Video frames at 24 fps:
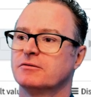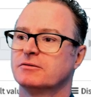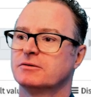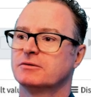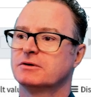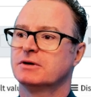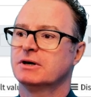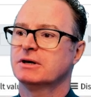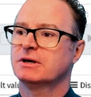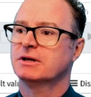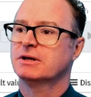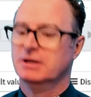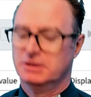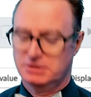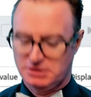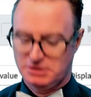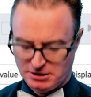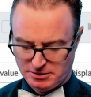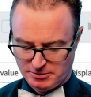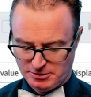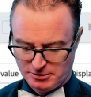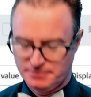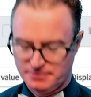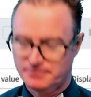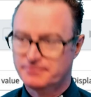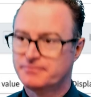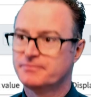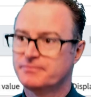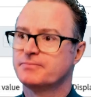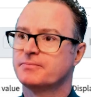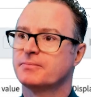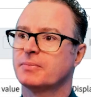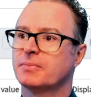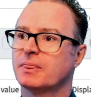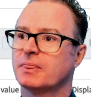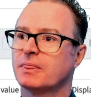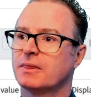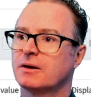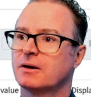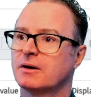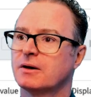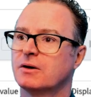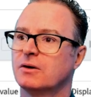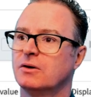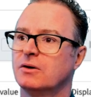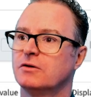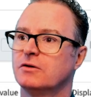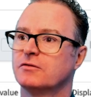take that table,
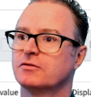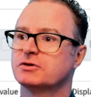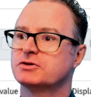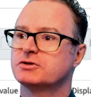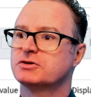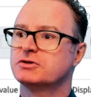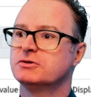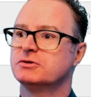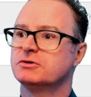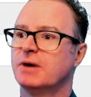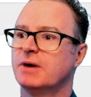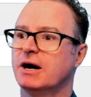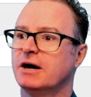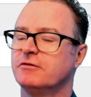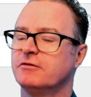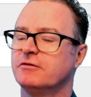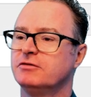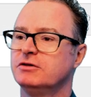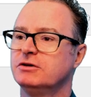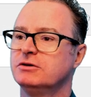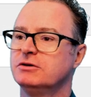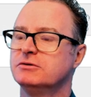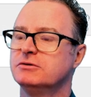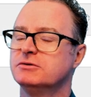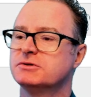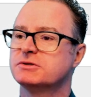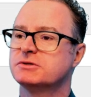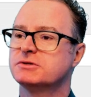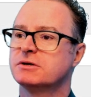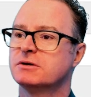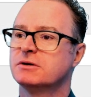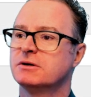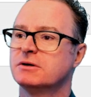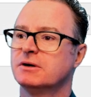go over to my views,